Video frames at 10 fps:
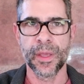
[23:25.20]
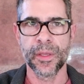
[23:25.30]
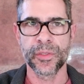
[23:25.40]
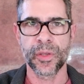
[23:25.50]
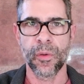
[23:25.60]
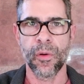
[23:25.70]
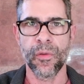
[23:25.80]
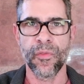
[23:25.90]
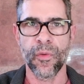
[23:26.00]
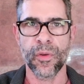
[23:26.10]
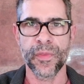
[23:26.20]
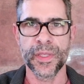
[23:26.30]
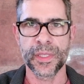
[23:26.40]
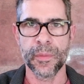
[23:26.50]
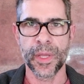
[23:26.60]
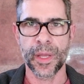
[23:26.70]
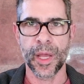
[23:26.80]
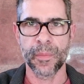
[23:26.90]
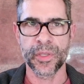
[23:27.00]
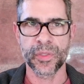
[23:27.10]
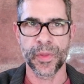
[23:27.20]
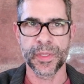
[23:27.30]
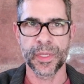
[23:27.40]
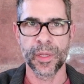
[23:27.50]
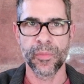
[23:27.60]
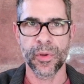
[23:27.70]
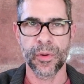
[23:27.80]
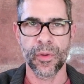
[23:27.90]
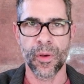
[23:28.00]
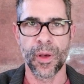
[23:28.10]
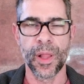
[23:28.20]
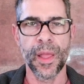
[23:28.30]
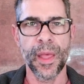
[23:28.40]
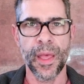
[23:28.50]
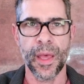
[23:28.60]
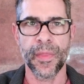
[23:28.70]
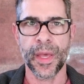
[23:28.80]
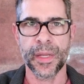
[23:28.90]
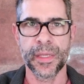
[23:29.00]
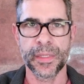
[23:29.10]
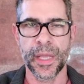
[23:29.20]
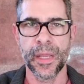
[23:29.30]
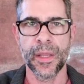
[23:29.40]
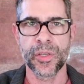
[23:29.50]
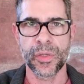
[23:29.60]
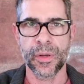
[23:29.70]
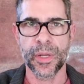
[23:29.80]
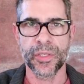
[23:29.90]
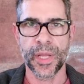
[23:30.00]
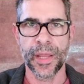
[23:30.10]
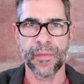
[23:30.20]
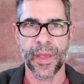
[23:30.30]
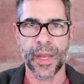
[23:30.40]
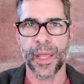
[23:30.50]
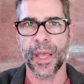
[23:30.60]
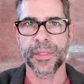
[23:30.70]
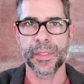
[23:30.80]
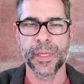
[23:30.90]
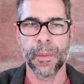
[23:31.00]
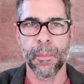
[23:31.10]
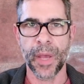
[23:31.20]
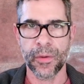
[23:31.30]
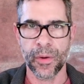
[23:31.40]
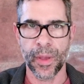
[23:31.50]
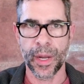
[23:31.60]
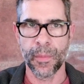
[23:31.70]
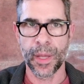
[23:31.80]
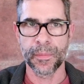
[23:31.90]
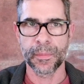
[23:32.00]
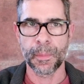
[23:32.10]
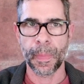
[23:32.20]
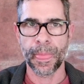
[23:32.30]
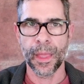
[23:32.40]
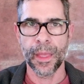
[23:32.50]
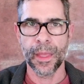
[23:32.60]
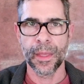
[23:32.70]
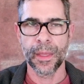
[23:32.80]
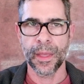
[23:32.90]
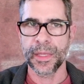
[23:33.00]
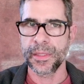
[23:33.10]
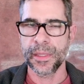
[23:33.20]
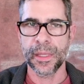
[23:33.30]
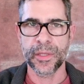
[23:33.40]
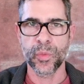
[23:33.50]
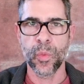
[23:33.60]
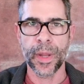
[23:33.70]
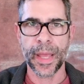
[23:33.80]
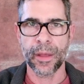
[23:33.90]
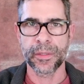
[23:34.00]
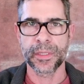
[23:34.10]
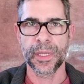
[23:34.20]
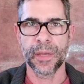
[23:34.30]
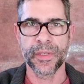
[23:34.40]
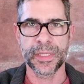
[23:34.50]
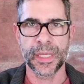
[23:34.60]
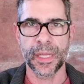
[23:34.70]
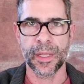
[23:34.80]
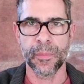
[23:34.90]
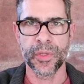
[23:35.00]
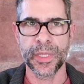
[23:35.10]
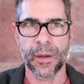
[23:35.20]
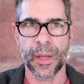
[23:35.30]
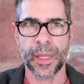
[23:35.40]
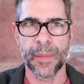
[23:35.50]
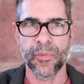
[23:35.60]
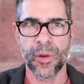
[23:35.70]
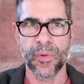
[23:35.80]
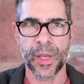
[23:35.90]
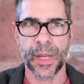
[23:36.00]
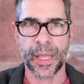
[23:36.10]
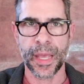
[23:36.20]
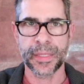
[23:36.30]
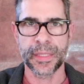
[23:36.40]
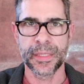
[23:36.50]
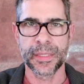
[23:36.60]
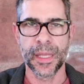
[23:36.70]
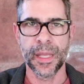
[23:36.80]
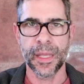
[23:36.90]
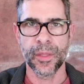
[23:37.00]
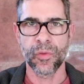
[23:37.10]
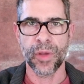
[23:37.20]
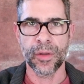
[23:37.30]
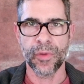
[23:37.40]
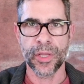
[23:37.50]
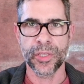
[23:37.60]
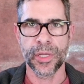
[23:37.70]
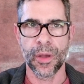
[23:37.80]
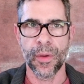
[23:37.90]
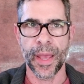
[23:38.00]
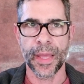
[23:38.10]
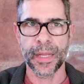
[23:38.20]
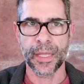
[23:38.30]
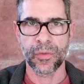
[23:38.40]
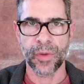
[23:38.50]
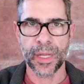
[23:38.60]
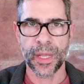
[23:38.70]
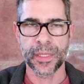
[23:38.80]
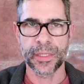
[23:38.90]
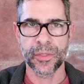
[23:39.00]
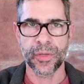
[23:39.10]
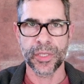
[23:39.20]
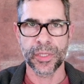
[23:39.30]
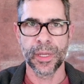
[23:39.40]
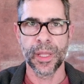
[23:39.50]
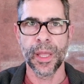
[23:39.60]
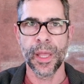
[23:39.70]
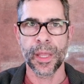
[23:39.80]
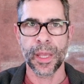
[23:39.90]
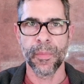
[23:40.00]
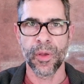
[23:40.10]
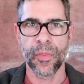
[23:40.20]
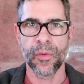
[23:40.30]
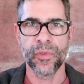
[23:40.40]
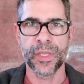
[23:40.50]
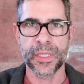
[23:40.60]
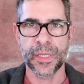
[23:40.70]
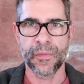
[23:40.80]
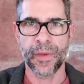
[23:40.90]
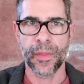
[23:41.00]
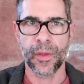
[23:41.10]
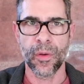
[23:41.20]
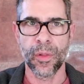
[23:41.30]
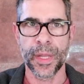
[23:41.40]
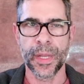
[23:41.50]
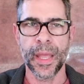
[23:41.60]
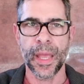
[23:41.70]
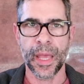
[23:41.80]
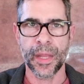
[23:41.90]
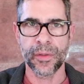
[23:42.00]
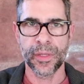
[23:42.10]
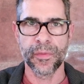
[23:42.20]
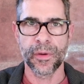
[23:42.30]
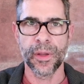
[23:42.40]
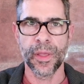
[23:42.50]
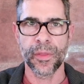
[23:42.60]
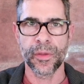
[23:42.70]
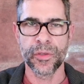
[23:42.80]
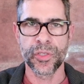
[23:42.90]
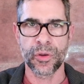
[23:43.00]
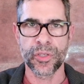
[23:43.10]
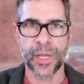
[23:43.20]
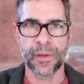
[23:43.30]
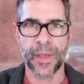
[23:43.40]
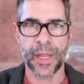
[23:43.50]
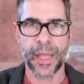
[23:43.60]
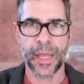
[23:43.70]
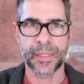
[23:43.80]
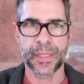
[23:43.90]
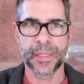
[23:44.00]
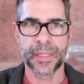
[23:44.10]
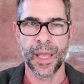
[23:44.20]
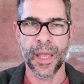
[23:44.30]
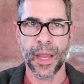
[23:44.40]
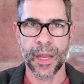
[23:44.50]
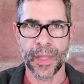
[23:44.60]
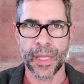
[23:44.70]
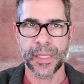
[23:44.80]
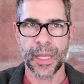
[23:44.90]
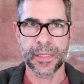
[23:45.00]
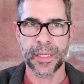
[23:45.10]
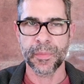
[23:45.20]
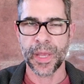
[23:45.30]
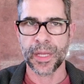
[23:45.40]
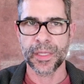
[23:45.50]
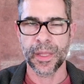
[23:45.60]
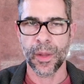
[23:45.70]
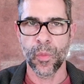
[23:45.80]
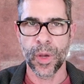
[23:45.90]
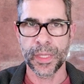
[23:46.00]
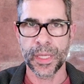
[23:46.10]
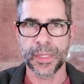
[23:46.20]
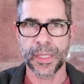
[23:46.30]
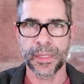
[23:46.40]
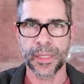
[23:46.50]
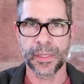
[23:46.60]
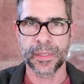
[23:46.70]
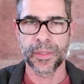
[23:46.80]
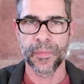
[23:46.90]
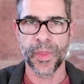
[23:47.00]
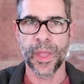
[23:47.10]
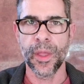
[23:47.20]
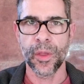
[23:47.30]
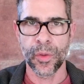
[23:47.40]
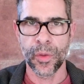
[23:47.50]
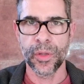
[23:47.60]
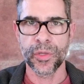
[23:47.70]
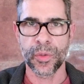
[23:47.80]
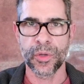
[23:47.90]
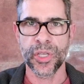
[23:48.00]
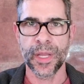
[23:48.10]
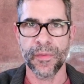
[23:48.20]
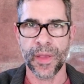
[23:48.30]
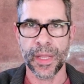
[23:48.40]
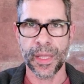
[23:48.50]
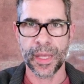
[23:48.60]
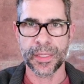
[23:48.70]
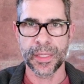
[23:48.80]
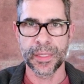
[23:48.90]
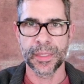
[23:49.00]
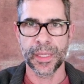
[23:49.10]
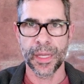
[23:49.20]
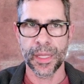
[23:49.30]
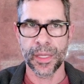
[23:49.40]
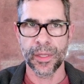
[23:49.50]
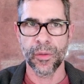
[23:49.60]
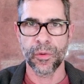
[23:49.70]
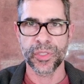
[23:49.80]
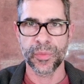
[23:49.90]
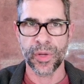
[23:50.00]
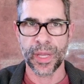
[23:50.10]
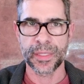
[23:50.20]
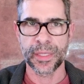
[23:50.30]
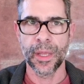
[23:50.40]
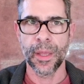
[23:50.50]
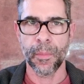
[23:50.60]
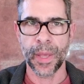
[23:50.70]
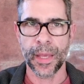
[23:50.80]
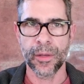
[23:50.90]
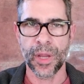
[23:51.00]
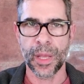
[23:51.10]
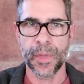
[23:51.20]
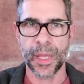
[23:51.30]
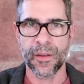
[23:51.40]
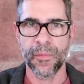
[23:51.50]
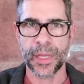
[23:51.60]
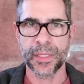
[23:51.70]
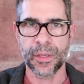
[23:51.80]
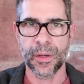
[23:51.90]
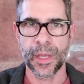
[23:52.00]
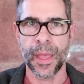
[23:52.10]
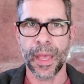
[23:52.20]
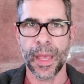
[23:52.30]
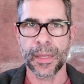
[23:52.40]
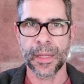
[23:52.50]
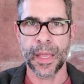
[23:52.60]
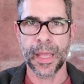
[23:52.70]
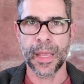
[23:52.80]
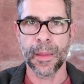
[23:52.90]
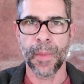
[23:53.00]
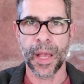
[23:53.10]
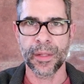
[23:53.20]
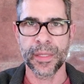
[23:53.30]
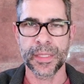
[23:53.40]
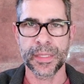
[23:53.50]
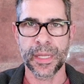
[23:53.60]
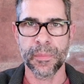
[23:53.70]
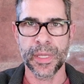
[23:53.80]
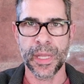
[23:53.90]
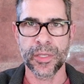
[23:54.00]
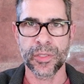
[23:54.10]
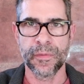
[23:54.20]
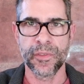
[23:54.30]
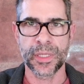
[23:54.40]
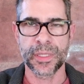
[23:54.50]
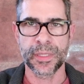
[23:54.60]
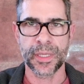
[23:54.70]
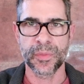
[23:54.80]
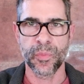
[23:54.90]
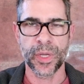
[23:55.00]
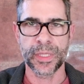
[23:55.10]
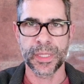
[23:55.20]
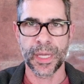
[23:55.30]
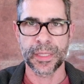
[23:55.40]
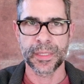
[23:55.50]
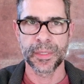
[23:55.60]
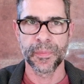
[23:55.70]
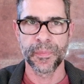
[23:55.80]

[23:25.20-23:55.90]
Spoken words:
So all 4 of these can be accomplished with a single protocol, and that is a short-chain fatty acid microenema. As little as 1 ounce of acetic, butyric, and propionic acids in the right ratio and at the right concentration can both reacidify the colon and deliver the good short-chain fatty acids. And that takes us back to that one key sentence. Good short-chain fatty acids can kill or suppress bad gram-negative bacteria at a mildly acidic pH of just 6.6.